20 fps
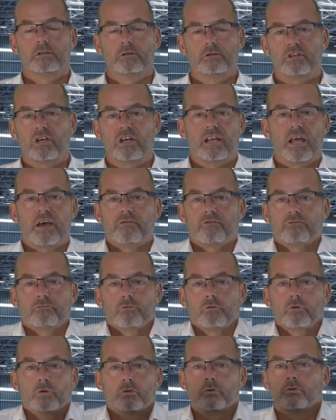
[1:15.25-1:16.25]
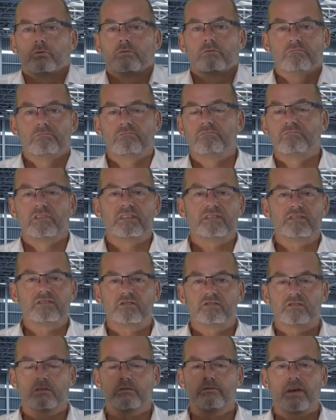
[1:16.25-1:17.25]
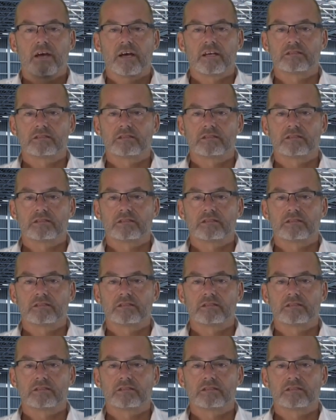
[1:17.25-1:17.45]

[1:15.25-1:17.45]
Don't have really good lists of our